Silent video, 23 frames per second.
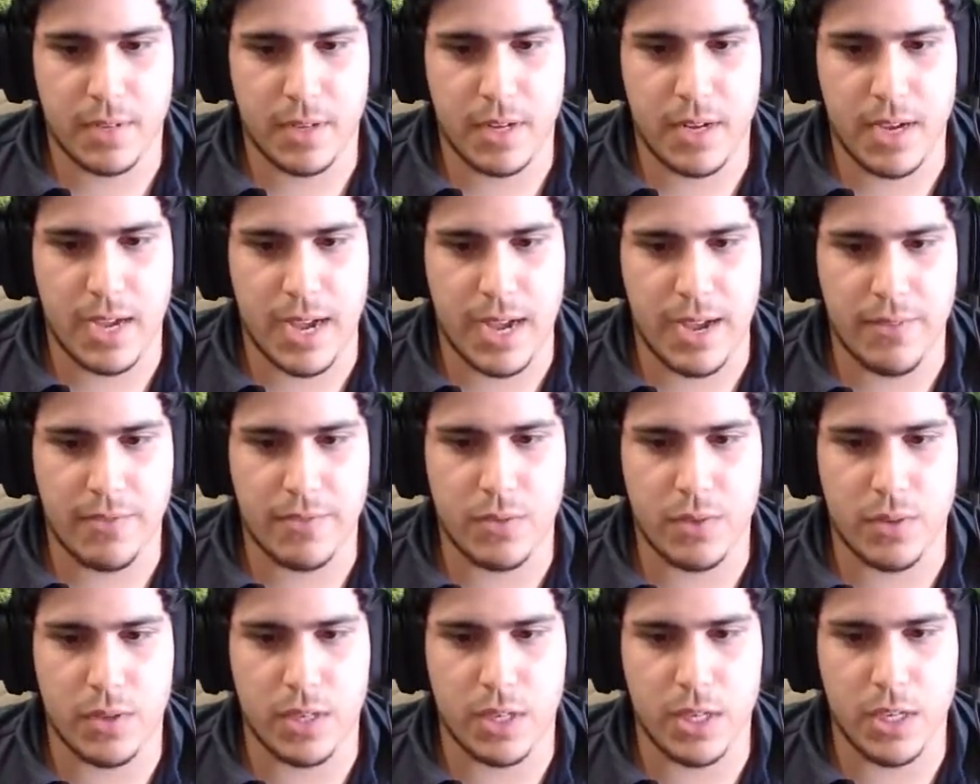I have
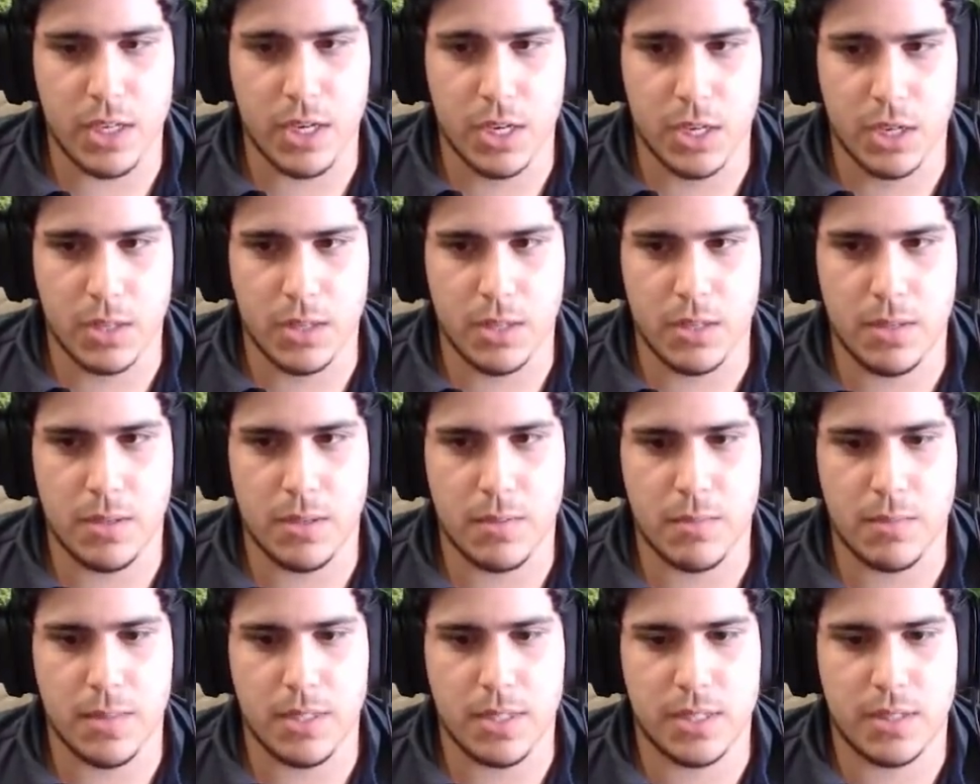to heal
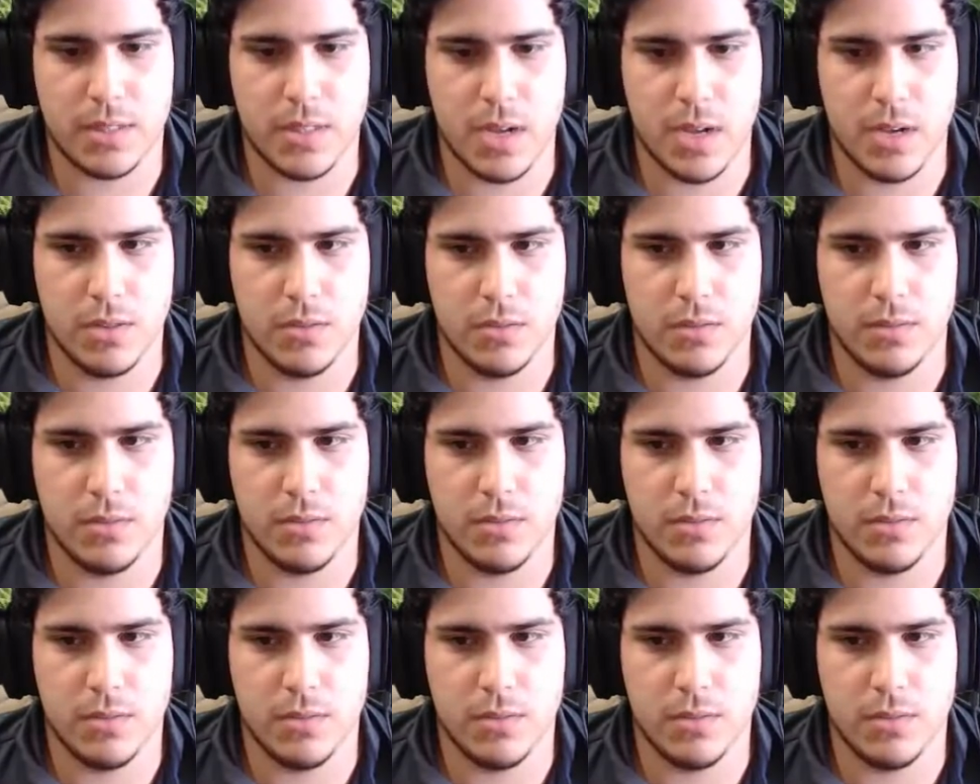my stone.